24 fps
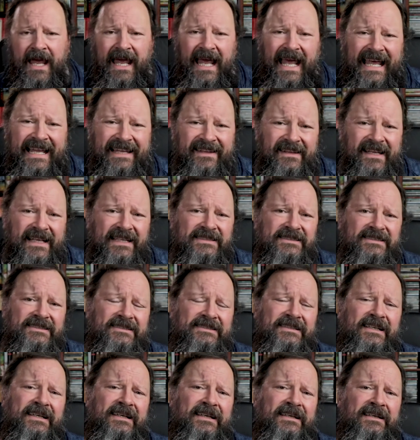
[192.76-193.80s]
And
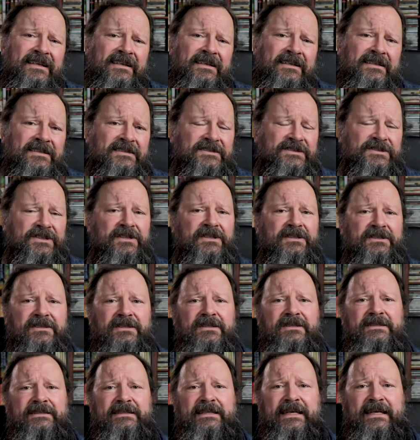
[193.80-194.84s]
this
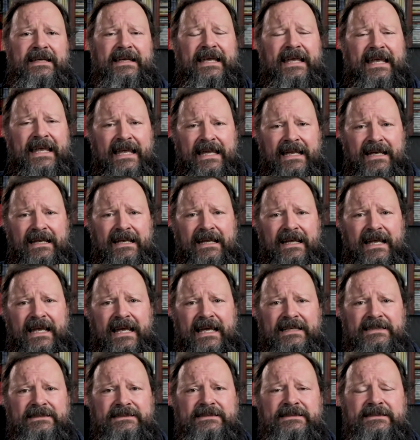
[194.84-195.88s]
certainty in
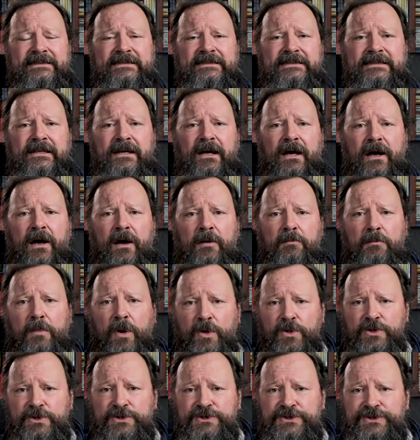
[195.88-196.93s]
its
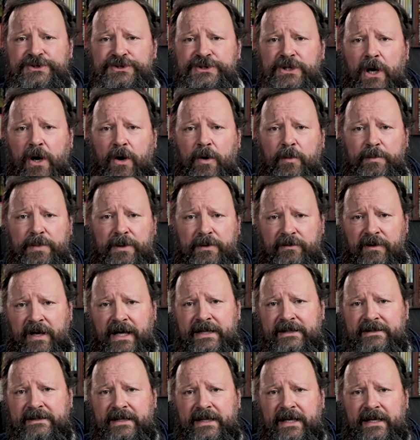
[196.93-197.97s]
modus
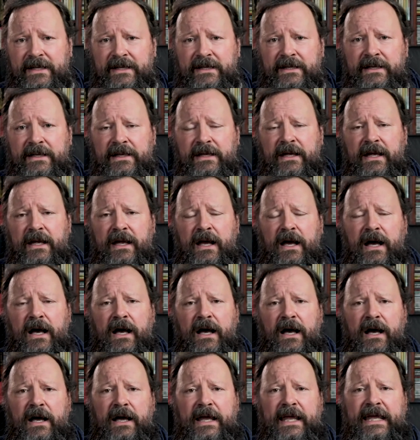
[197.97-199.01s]
operandi,
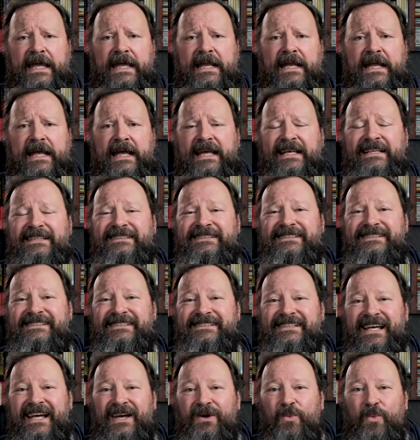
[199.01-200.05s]
in its
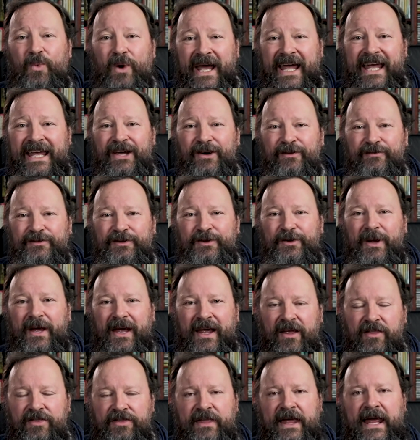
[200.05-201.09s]
way of
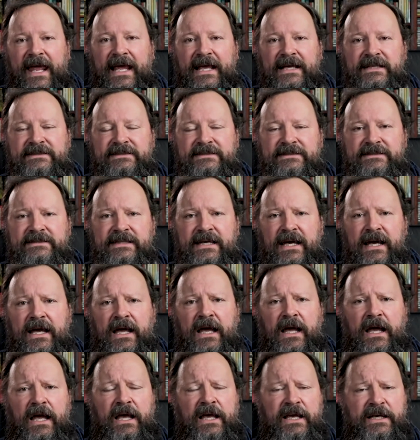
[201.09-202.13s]
doing things,
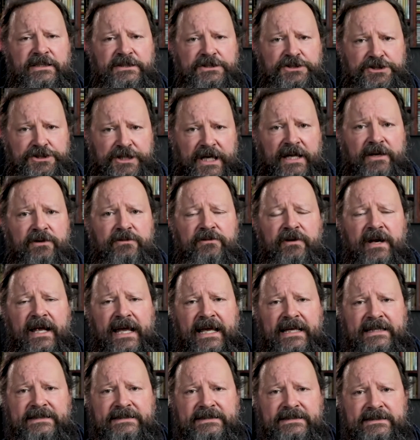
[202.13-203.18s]

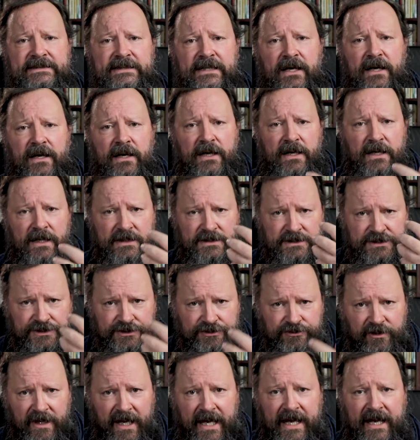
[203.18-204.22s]
generates
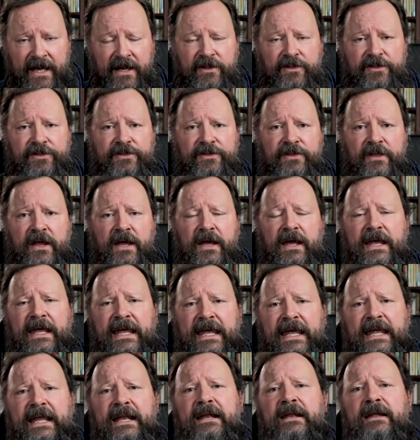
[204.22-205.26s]
strength
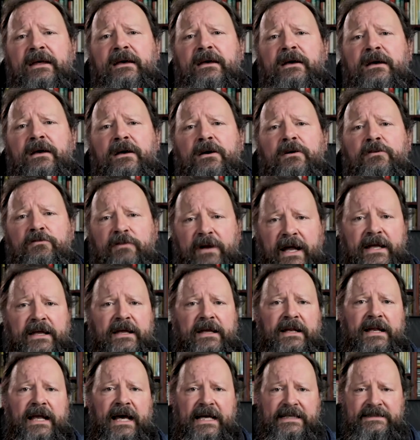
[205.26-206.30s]
in
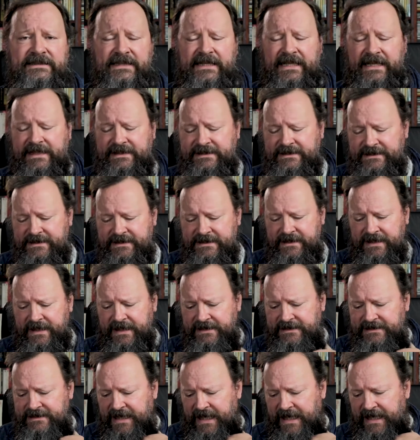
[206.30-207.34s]
recognizing
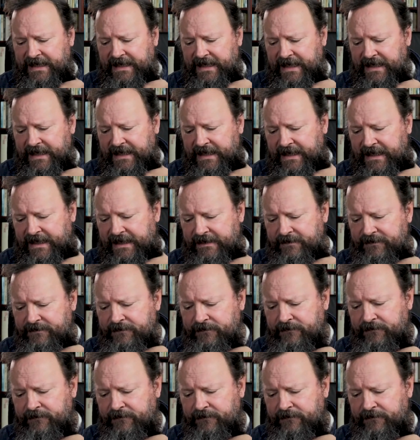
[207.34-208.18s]
its identity.